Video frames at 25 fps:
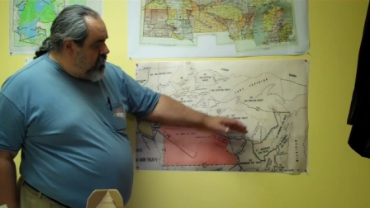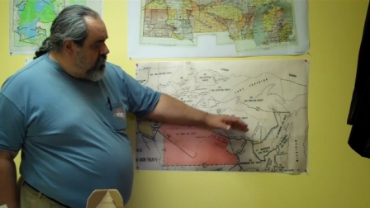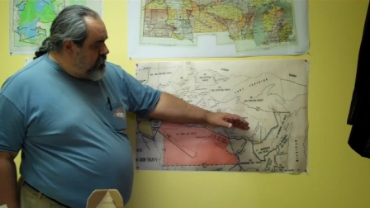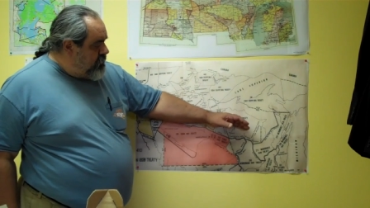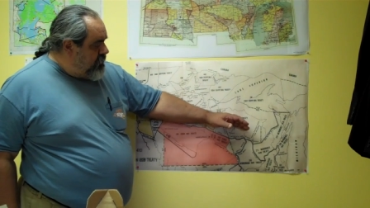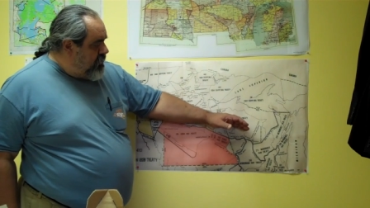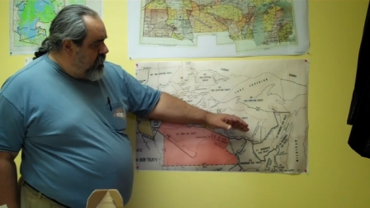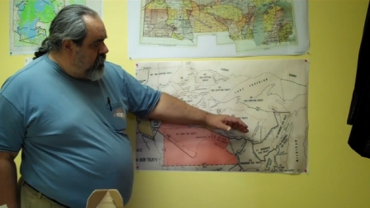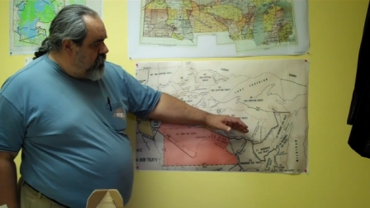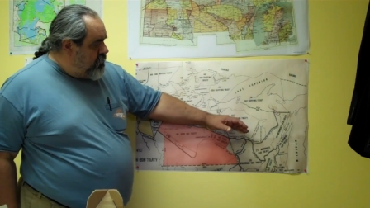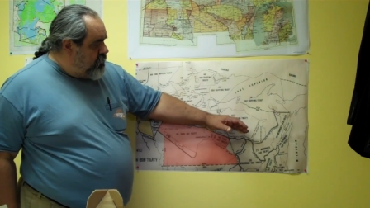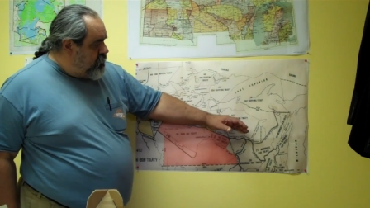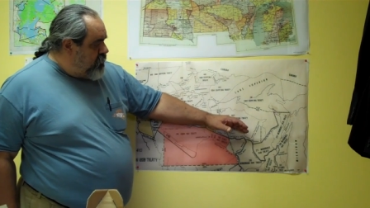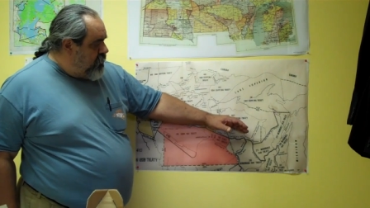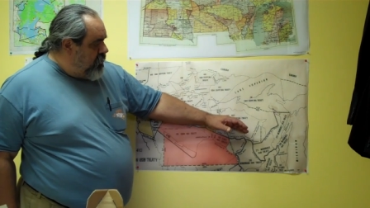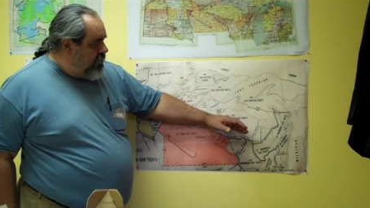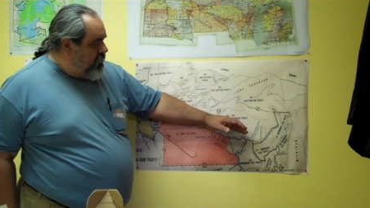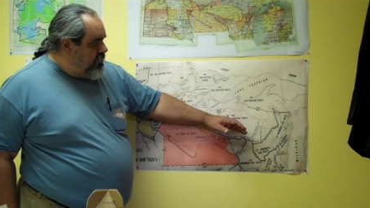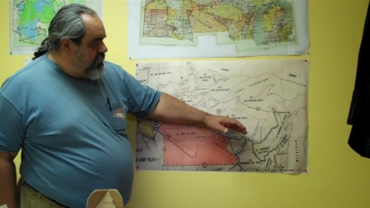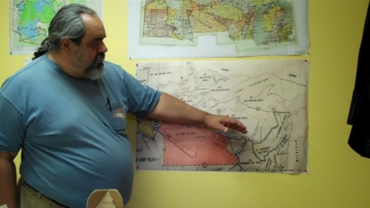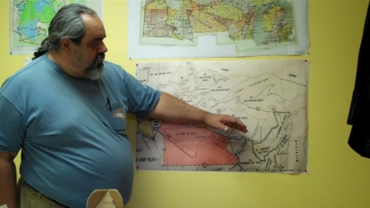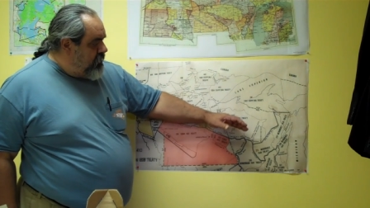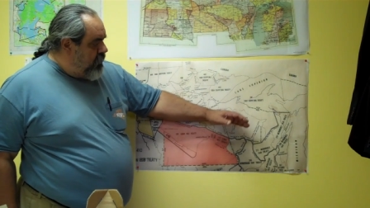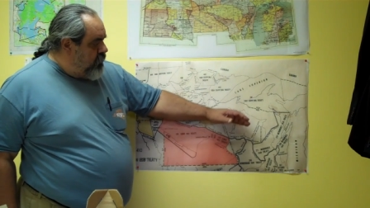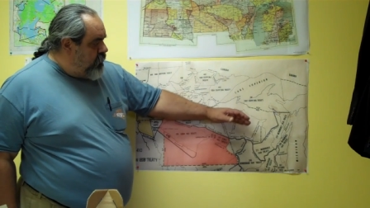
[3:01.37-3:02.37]
in our
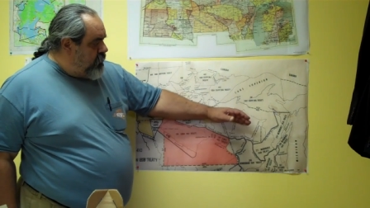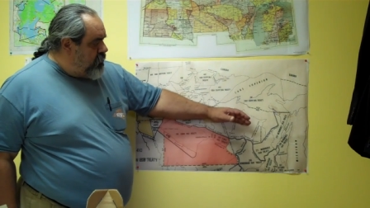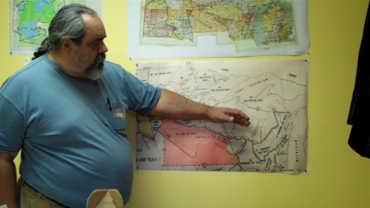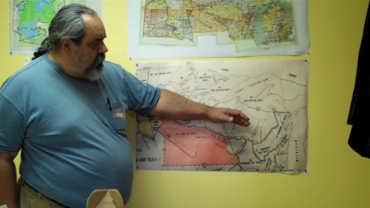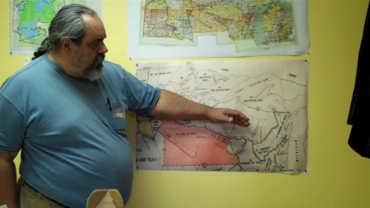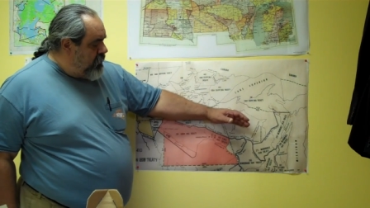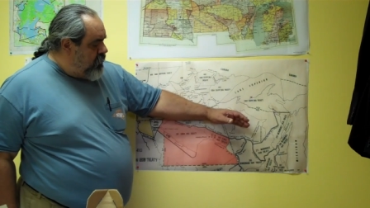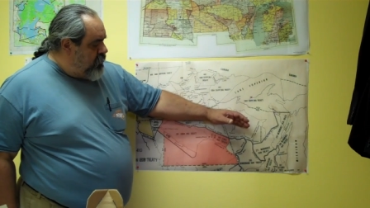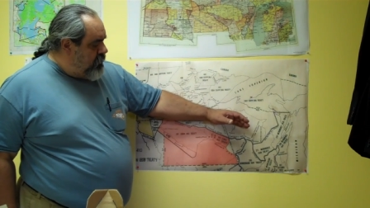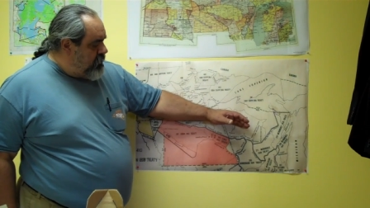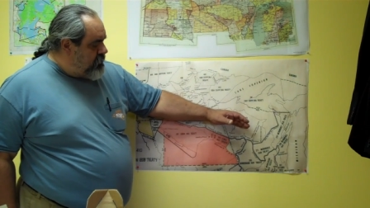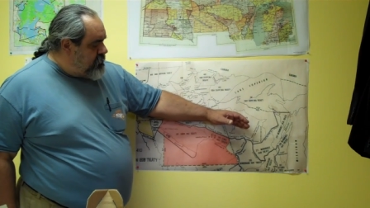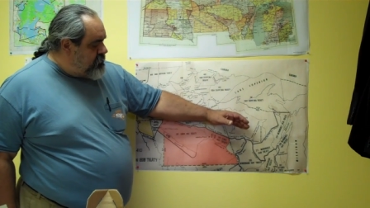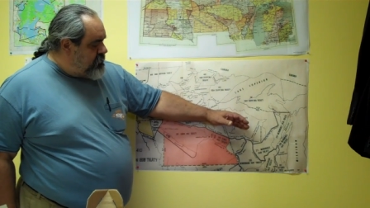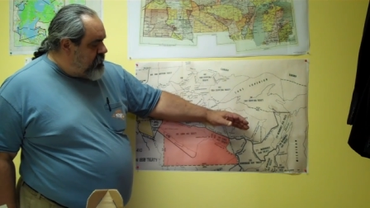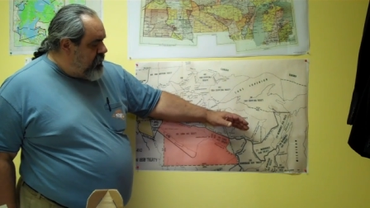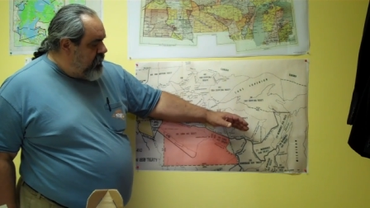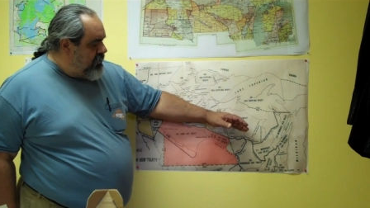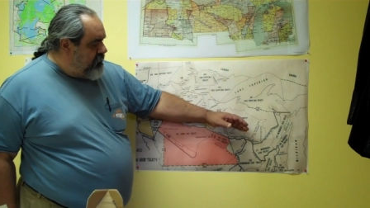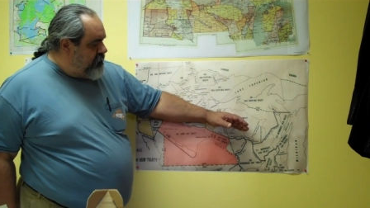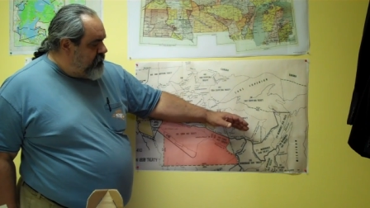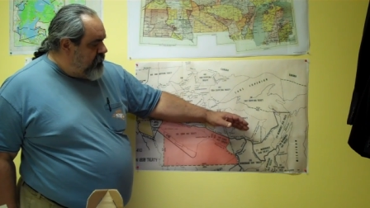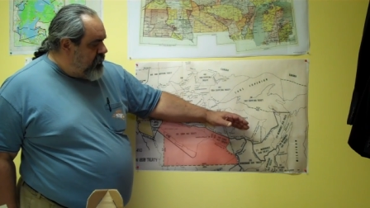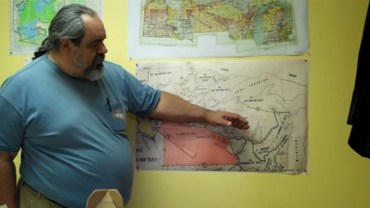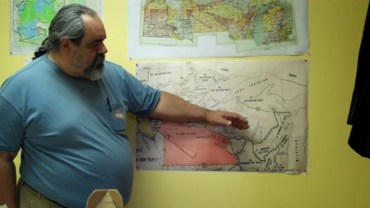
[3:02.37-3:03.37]
territory, they would request
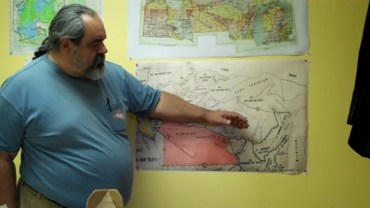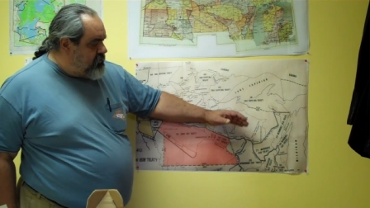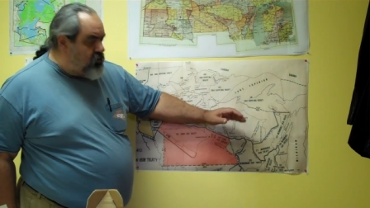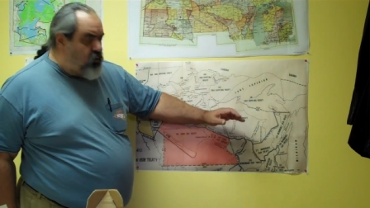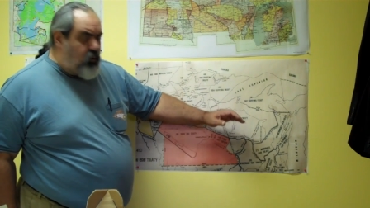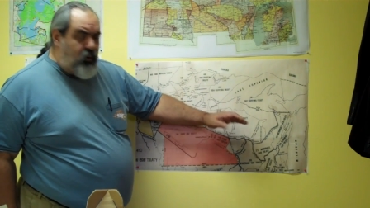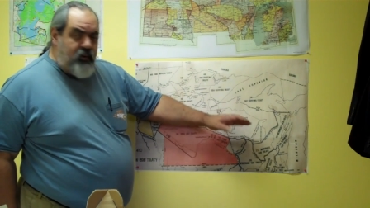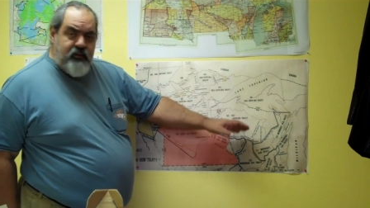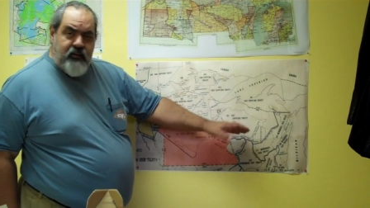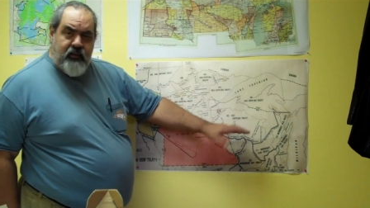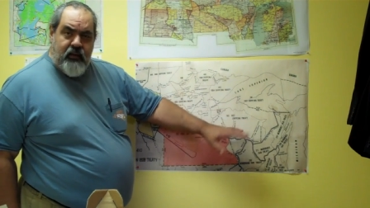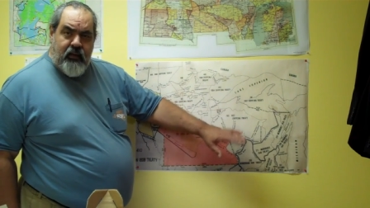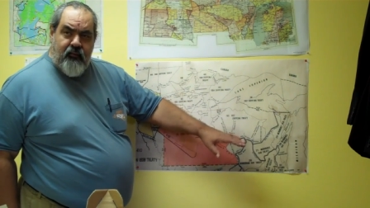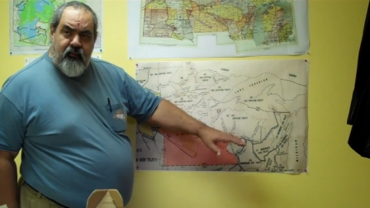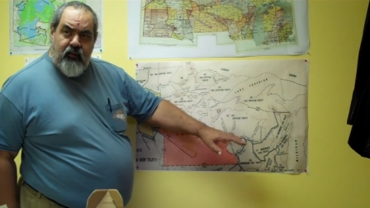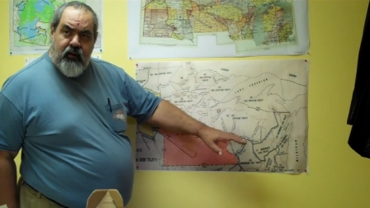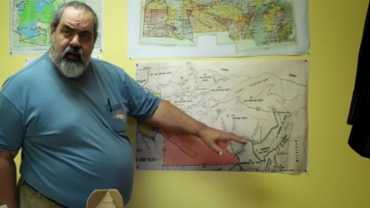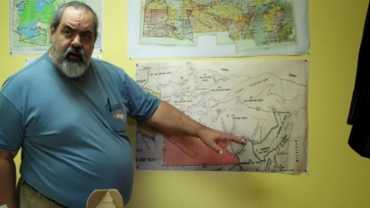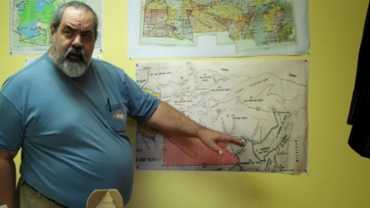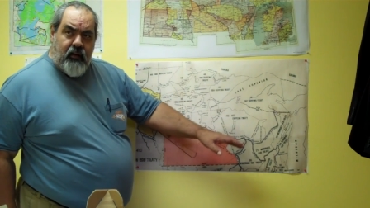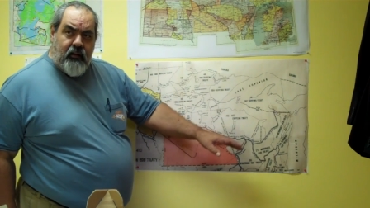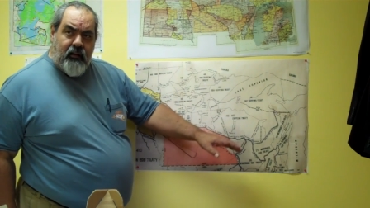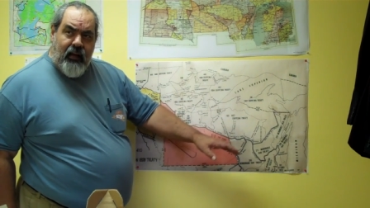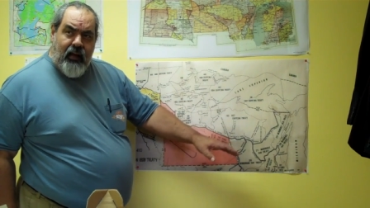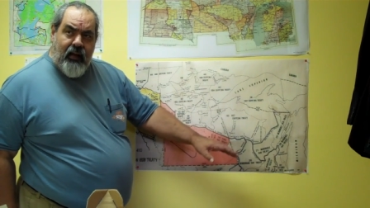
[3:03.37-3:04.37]
that of us. There wasn't even
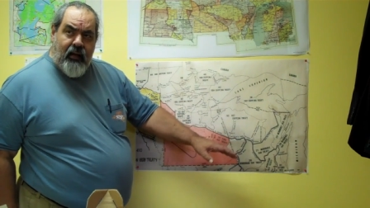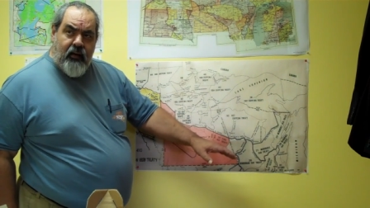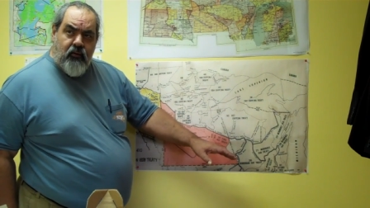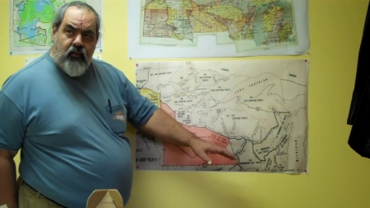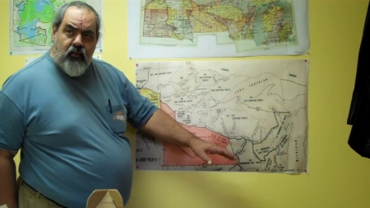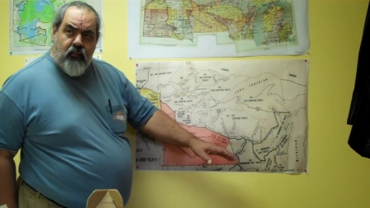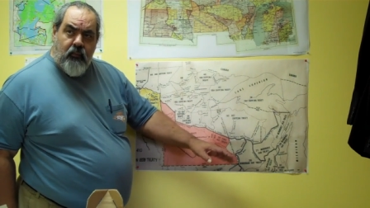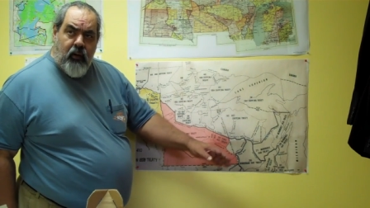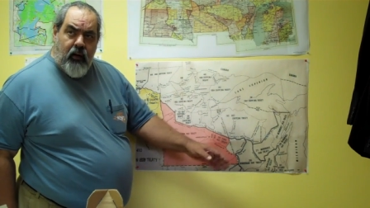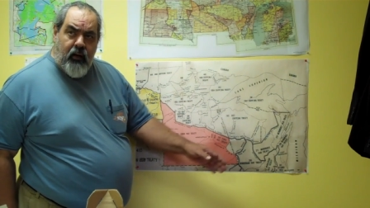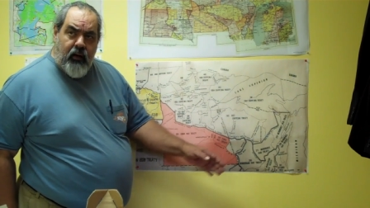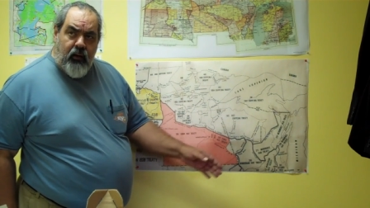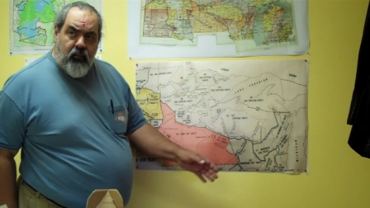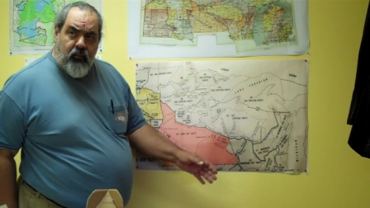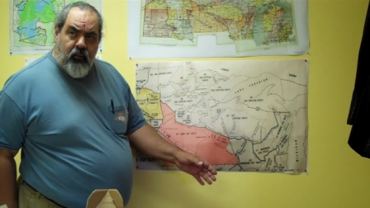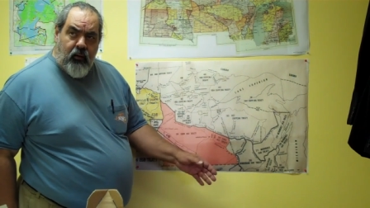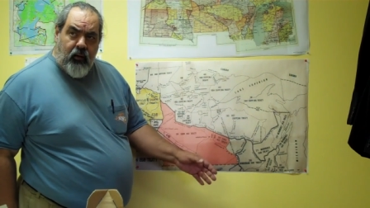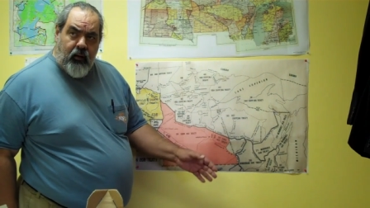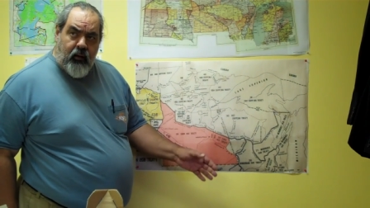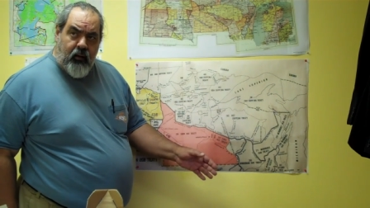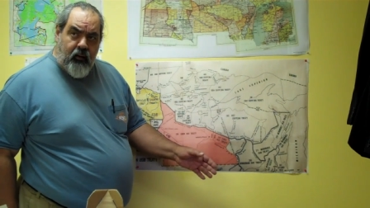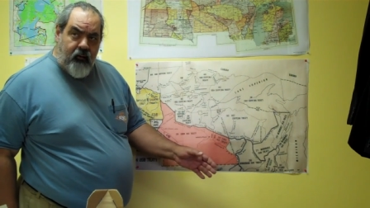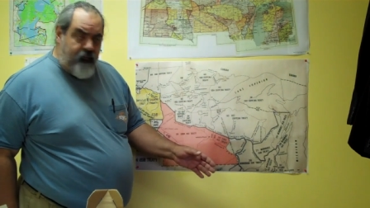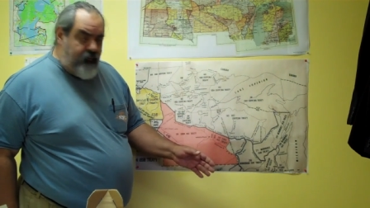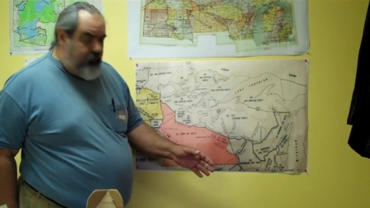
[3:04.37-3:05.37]
any land or money
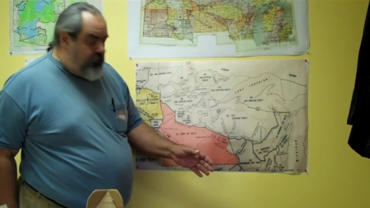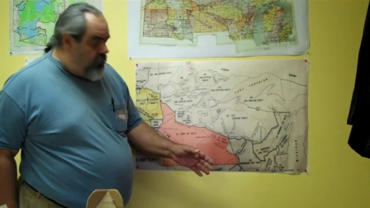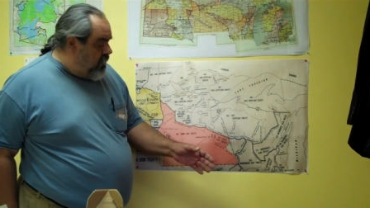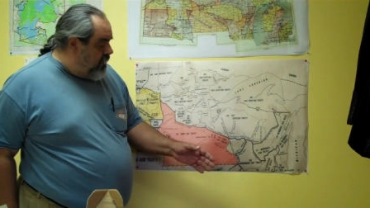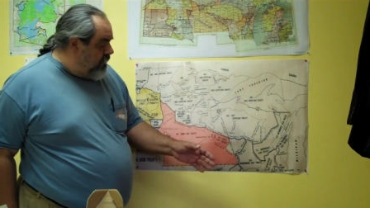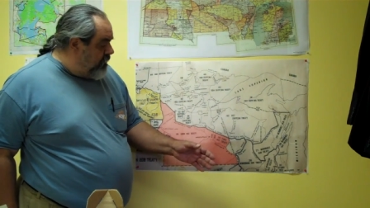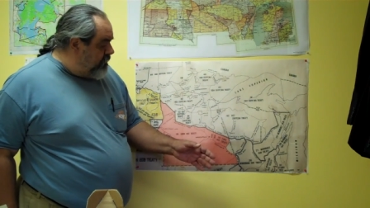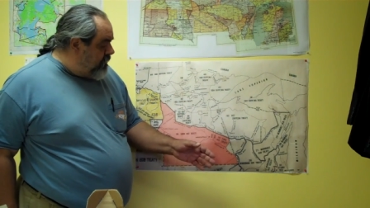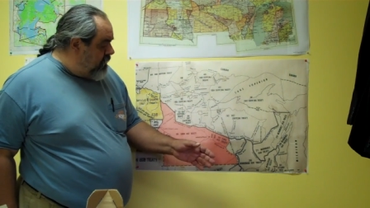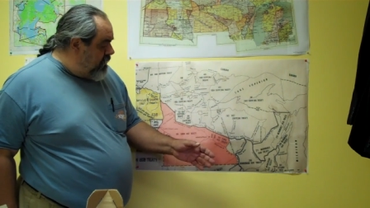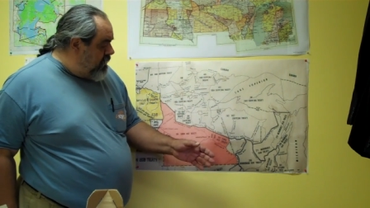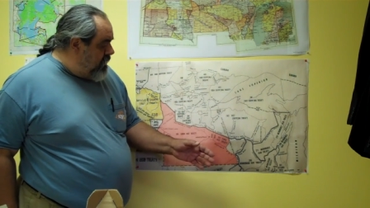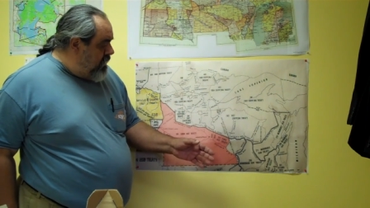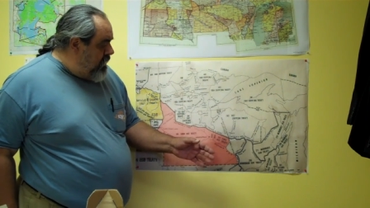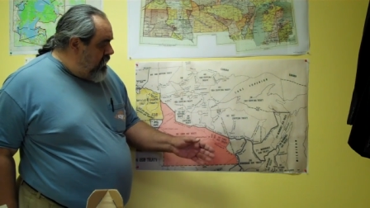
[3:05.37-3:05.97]
really involved.